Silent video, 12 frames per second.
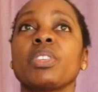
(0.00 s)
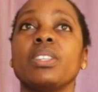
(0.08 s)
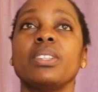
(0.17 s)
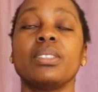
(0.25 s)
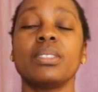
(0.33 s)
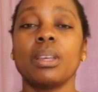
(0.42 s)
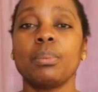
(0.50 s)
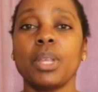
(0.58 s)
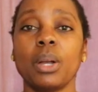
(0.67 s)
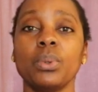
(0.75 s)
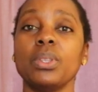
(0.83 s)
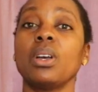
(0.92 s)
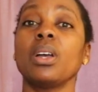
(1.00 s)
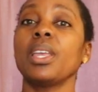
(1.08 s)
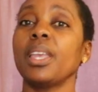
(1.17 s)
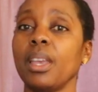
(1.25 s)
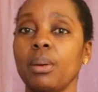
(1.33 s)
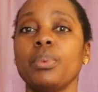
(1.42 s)
the type that will not
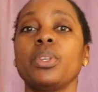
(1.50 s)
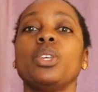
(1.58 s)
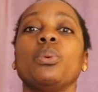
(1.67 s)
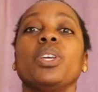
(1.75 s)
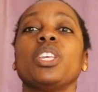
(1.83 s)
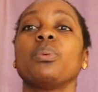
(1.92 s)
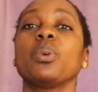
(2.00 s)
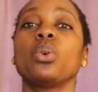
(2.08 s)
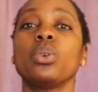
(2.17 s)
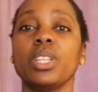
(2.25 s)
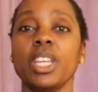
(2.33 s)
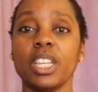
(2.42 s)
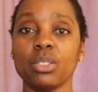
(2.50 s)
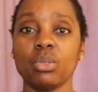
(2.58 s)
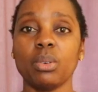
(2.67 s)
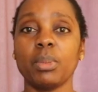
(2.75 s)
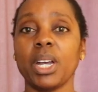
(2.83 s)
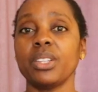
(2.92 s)
help. He will even go the
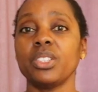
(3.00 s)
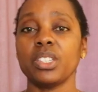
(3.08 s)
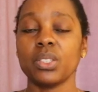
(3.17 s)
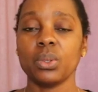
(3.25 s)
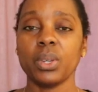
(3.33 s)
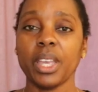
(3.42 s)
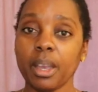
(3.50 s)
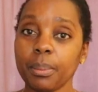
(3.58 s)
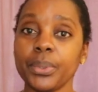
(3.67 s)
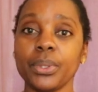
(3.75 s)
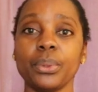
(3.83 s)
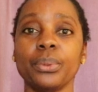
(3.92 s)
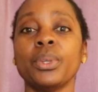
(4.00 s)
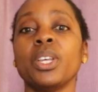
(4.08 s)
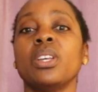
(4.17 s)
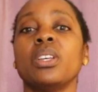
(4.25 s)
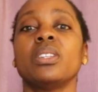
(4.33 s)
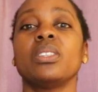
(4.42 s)
extra mile just to help you.
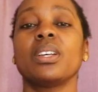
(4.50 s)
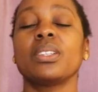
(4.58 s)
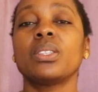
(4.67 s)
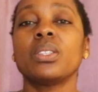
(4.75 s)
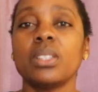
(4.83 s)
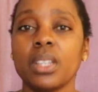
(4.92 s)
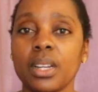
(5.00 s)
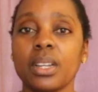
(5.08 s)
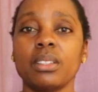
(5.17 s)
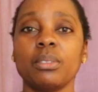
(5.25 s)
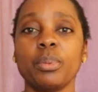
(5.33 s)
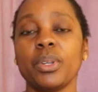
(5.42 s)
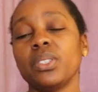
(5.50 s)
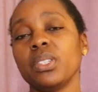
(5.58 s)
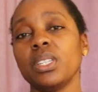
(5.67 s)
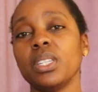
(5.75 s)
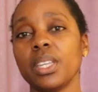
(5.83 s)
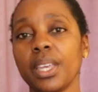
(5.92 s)
That's the kind of person
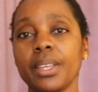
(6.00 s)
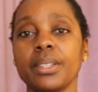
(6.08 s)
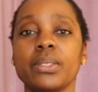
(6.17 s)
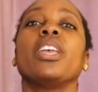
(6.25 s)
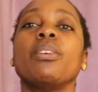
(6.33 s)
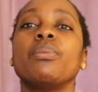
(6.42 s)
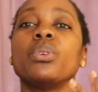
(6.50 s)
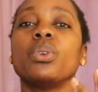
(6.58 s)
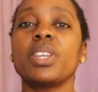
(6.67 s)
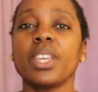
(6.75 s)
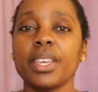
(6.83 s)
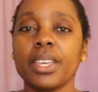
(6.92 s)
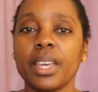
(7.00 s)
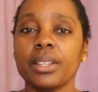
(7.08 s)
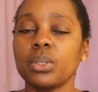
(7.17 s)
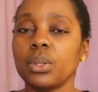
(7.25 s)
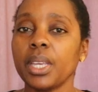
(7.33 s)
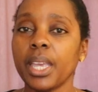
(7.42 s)
he is. If you can't get
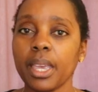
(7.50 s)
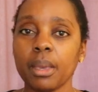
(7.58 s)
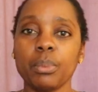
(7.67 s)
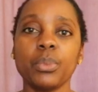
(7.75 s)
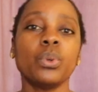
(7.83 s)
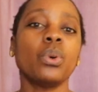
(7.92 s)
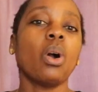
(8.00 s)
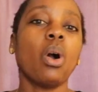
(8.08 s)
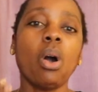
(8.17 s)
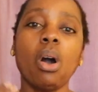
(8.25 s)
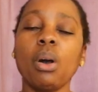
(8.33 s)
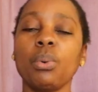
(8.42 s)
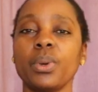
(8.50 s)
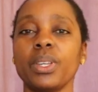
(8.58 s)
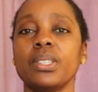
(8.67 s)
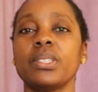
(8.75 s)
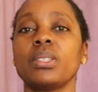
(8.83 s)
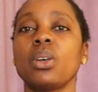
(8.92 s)
to him,
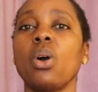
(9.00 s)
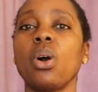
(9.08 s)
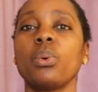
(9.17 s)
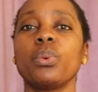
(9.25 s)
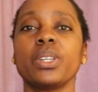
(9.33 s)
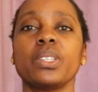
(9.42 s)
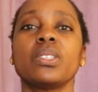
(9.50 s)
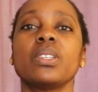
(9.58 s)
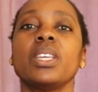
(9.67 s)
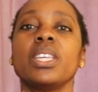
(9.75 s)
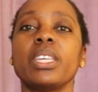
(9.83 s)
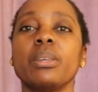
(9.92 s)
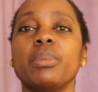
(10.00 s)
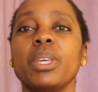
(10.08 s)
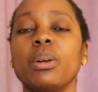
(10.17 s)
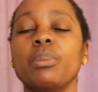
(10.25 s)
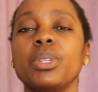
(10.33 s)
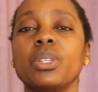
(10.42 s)
always, always
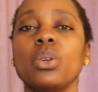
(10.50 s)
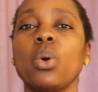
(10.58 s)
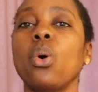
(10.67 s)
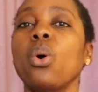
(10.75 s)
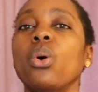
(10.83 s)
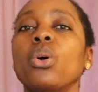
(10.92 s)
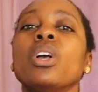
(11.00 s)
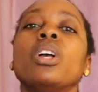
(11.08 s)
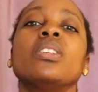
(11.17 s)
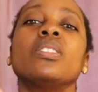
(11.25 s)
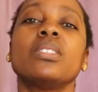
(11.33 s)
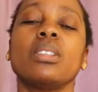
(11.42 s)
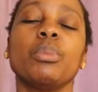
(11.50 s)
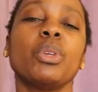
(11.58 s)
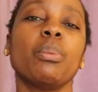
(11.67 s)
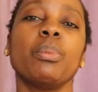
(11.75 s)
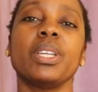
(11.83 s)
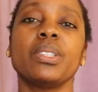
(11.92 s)
email me or send me
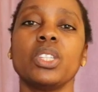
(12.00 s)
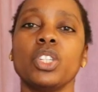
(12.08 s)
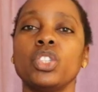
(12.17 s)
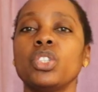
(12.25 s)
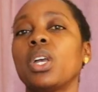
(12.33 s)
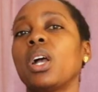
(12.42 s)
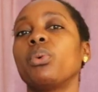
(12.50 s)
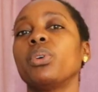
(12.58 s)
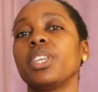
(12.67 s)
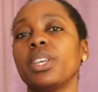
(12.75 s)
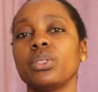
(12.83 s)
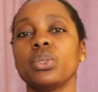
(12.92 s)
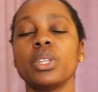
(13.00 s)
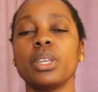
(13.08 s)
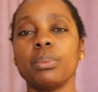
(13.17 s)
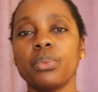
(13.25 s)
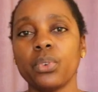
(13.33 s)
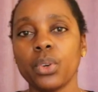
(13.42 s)
a message. I will get to
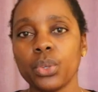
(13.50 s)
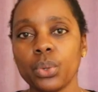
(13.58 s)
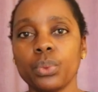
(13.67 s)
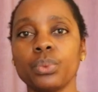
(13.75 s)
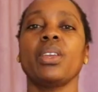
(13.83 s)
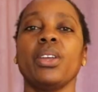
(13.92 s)
him for you.